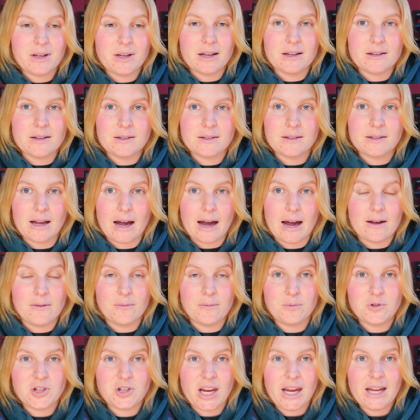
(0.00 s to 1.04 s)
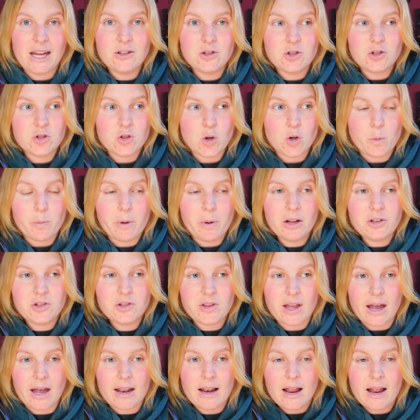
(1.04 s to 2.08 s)
because I've changed so
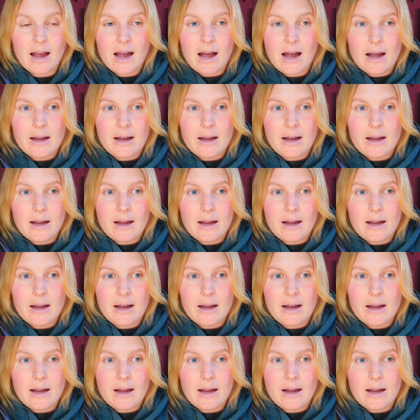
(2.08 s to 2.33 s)
much that,